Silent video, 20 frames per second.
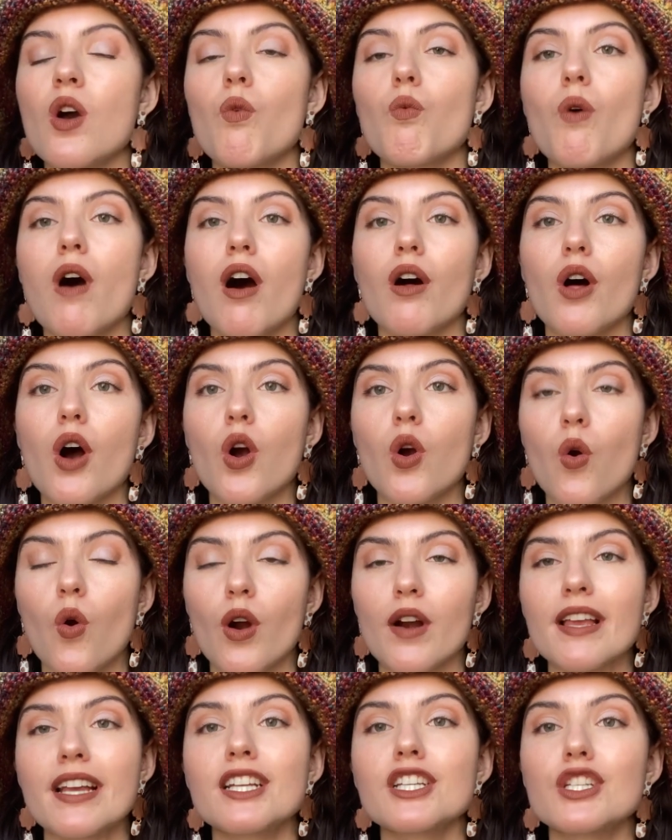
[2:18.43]
Well,
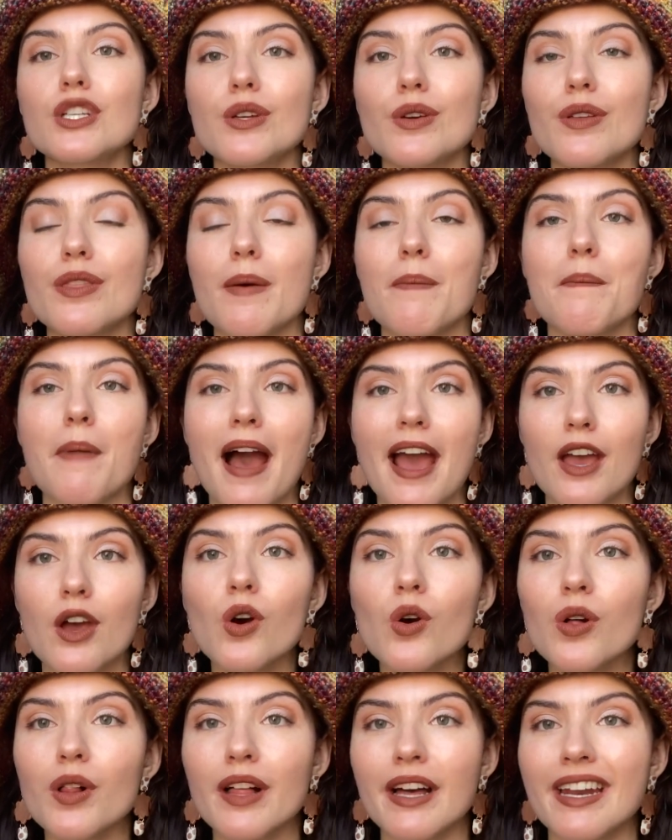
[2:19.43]
according to the
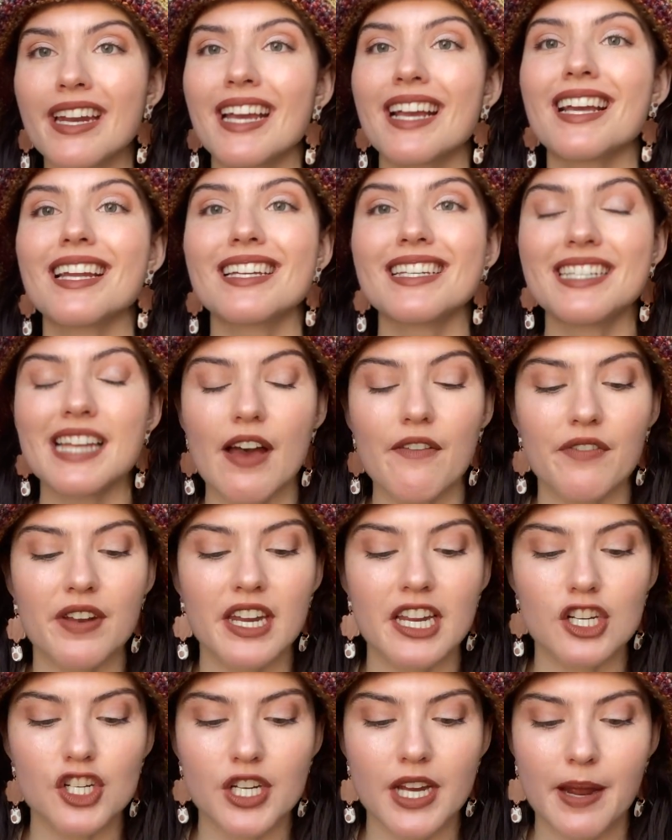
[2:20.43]
Mayo Clinic
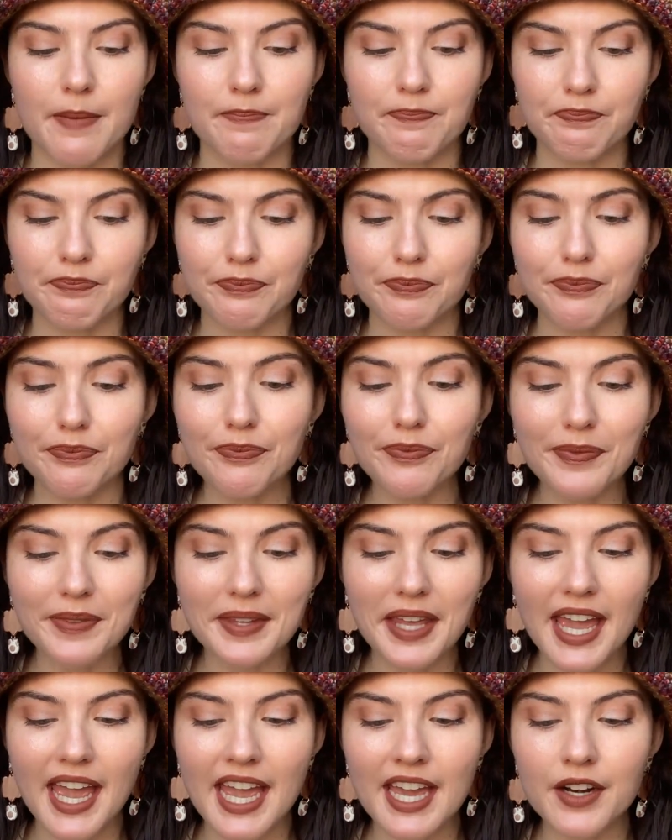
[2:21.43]
definition,
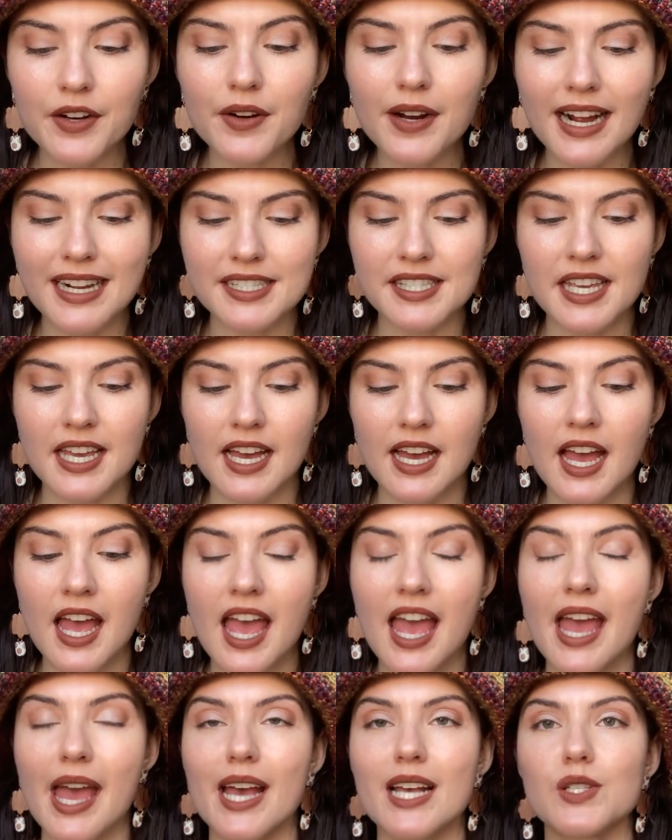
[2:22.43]
anorexia
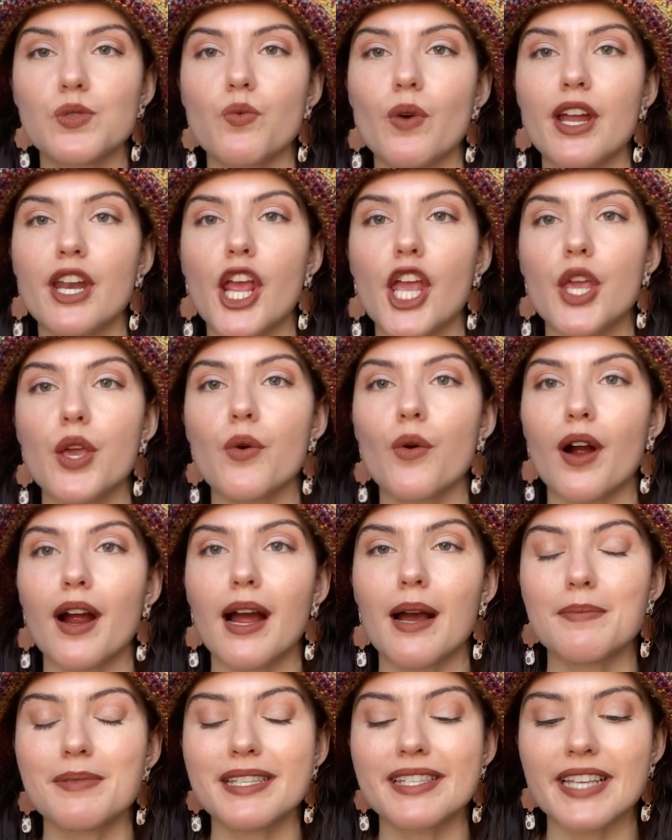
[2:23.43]
is when you are
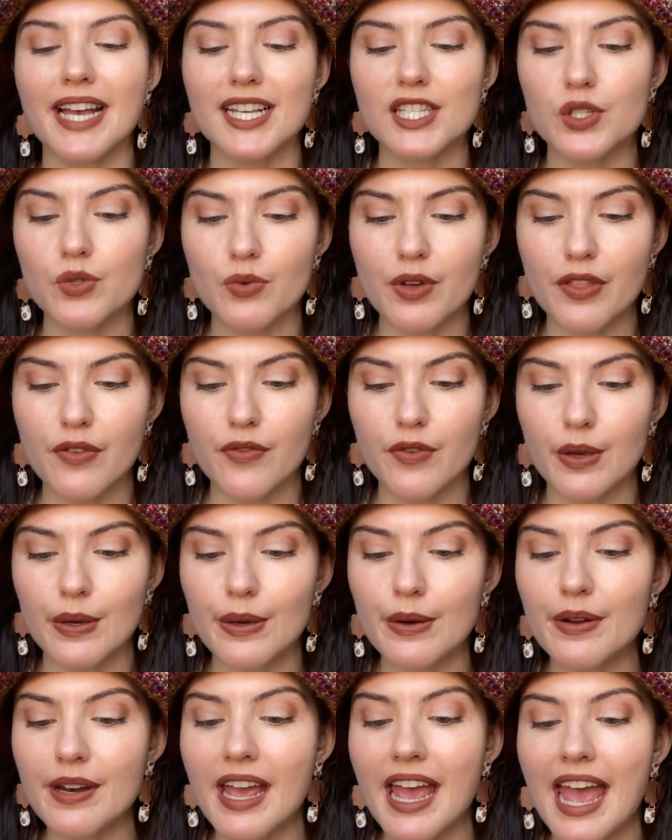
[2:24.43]
obsessed with
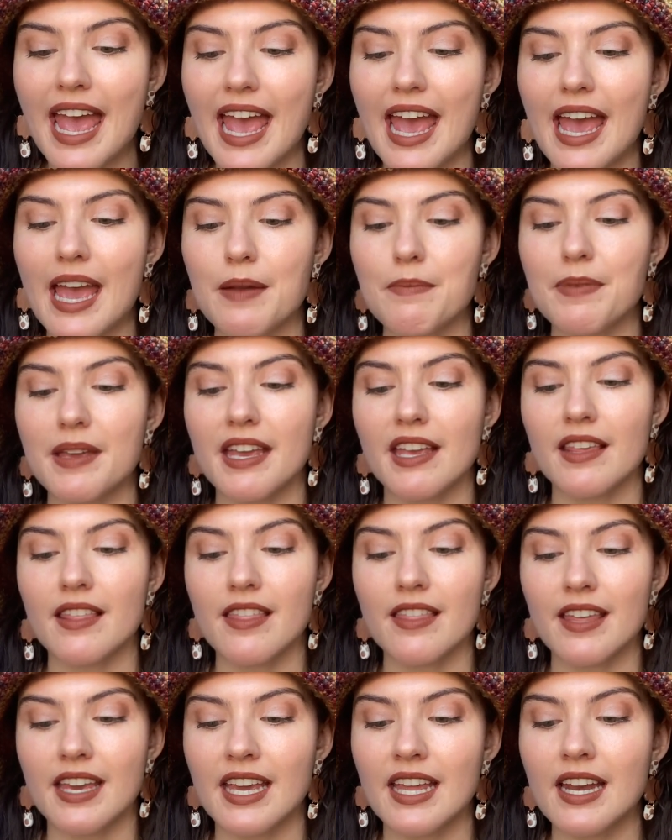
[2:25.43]
food and
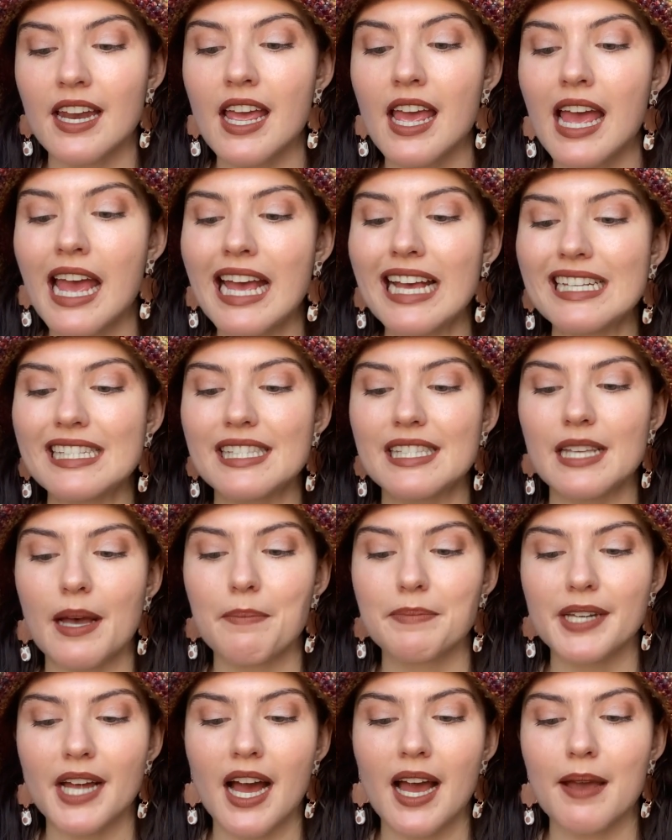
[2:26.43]
being thin,
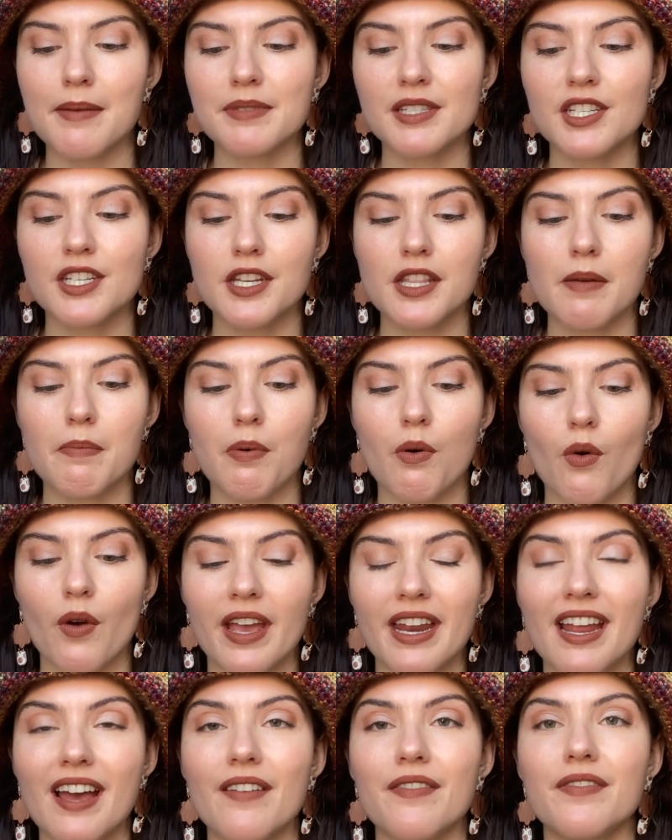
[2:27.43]
sometimes to the
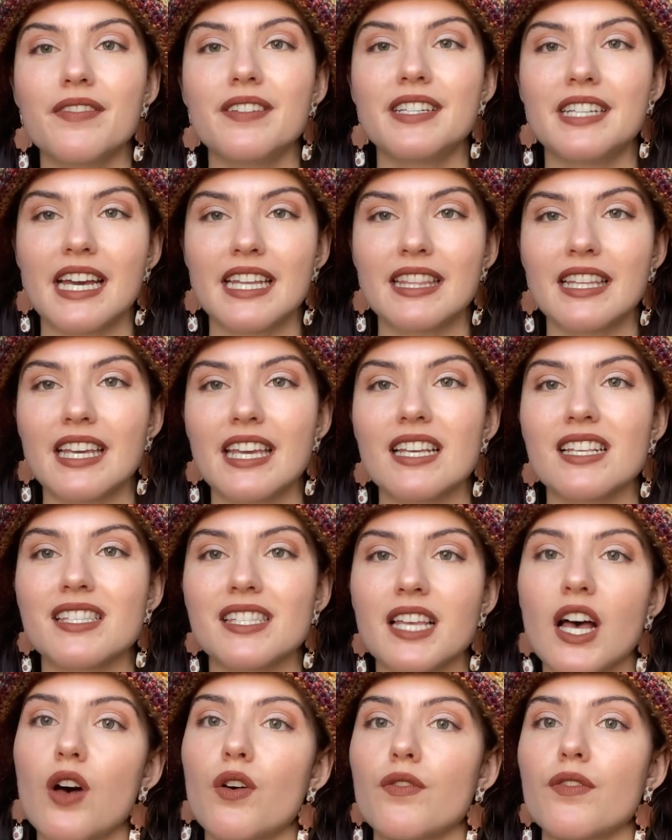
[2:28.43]
point of deadly
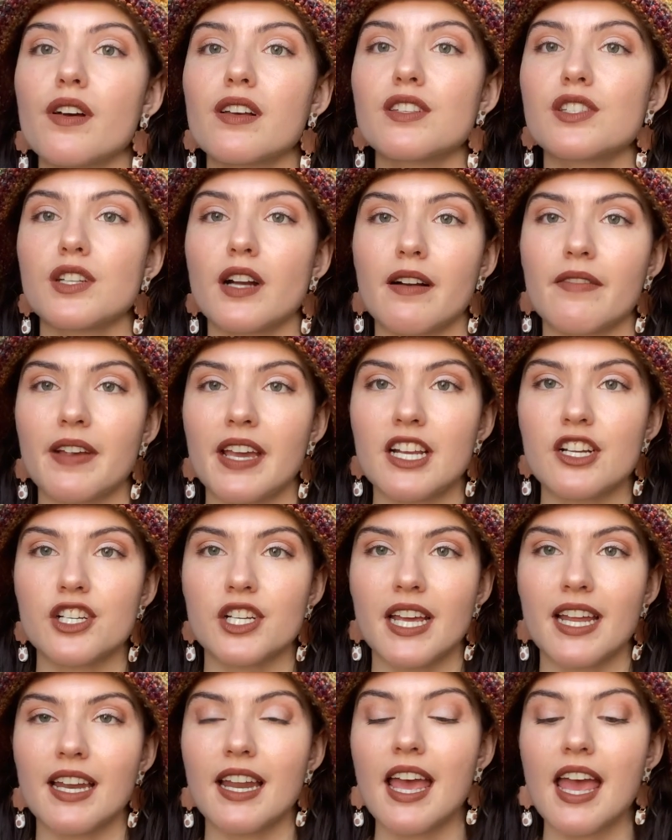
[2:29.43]

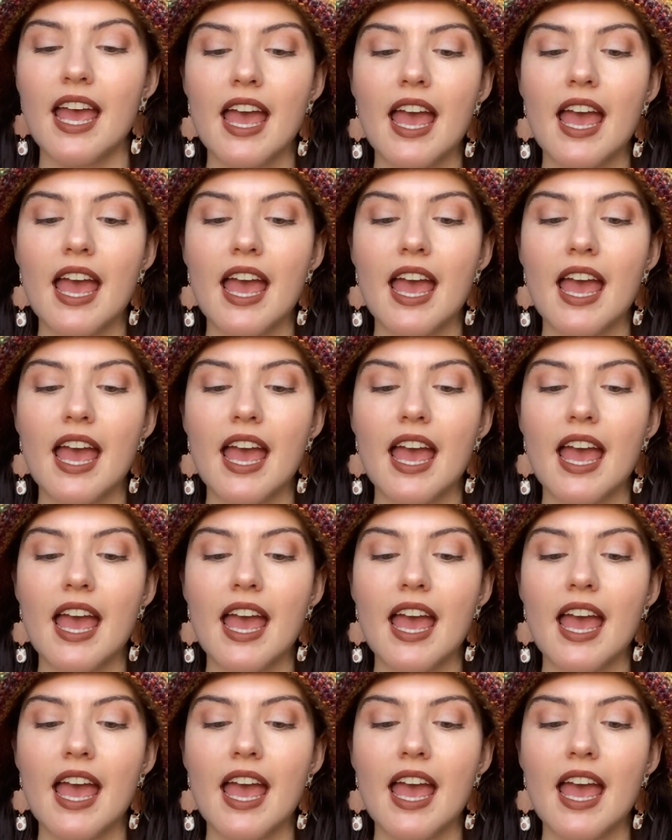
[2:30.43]
self-starvation.